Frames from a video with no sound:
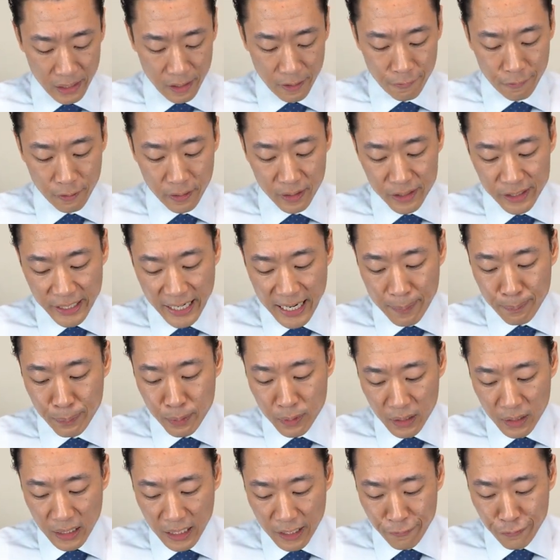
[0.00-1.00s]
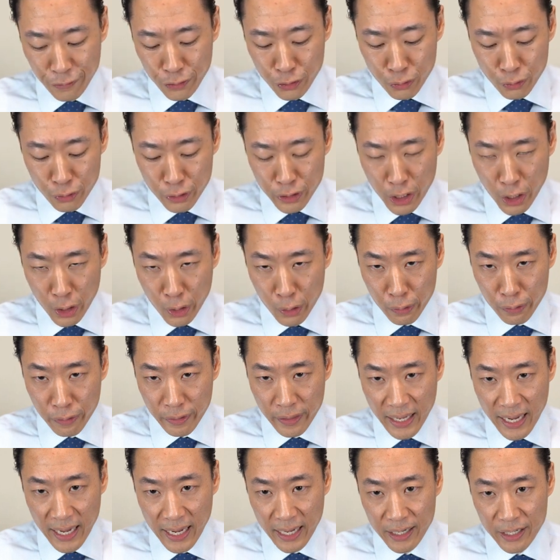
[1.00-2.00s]
For example, if you know
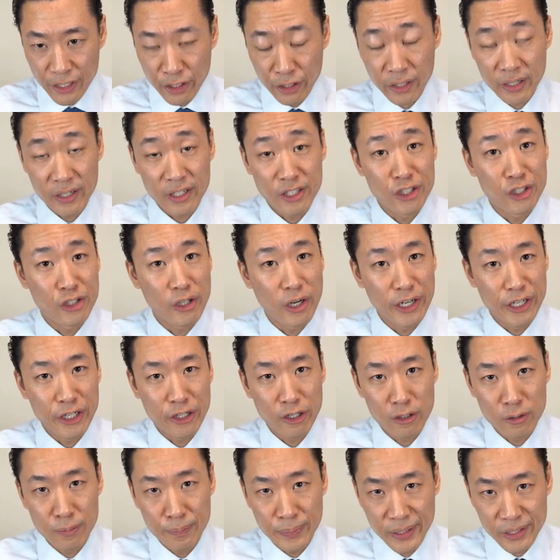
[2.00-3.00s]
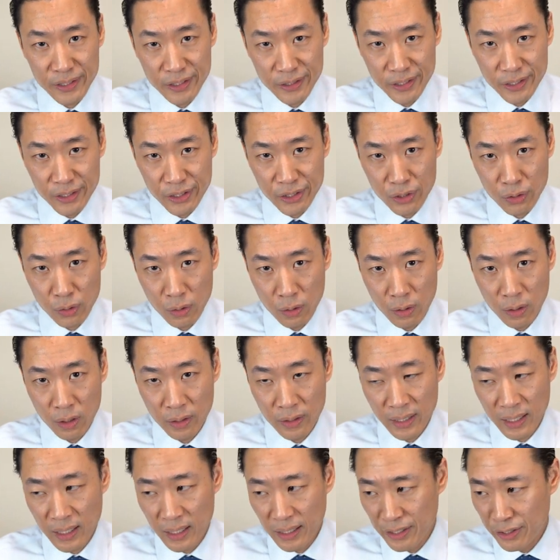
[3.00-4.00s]
that you're going to start your own business or
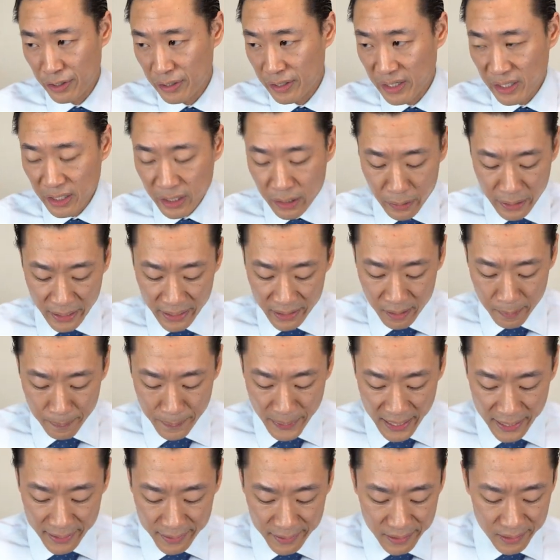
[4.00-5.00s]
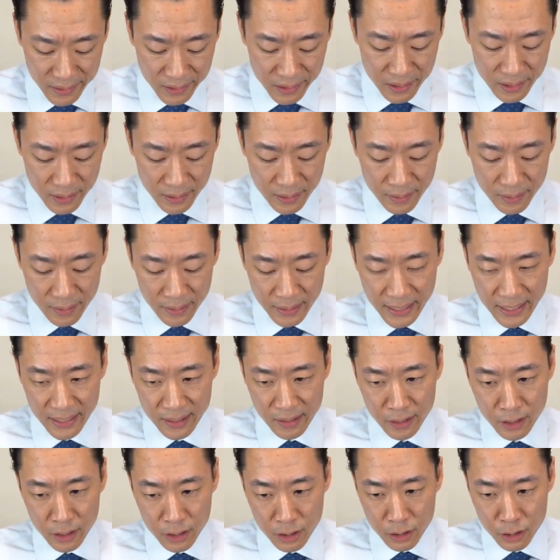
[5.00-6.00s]
that you're going to go independent,
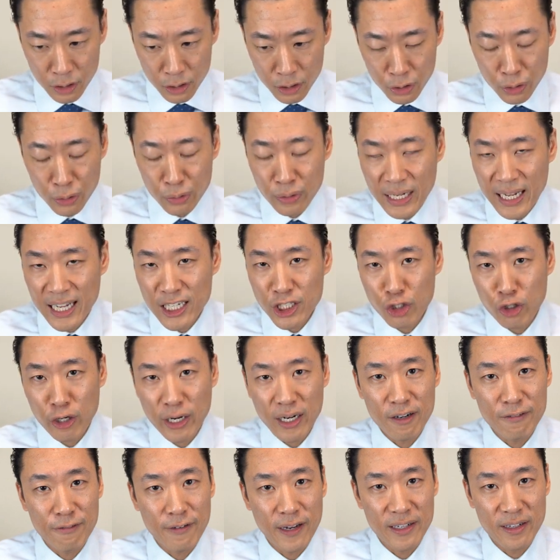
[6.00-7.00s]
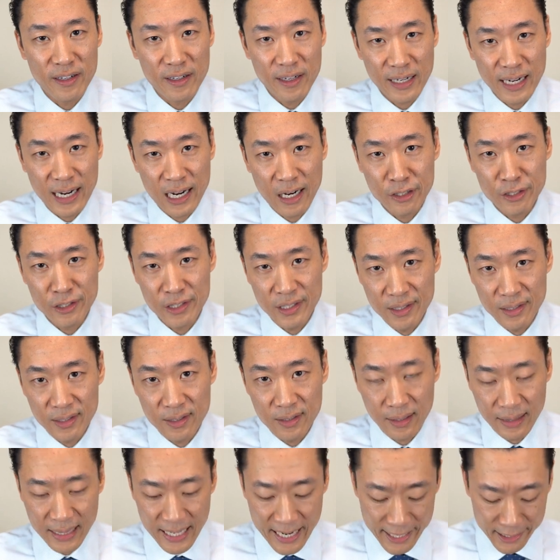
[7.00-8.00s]
then do not try to find an
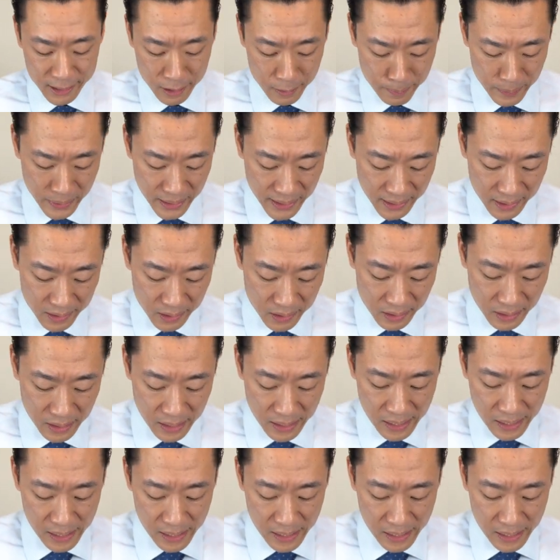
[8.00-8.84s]
accountant last minute.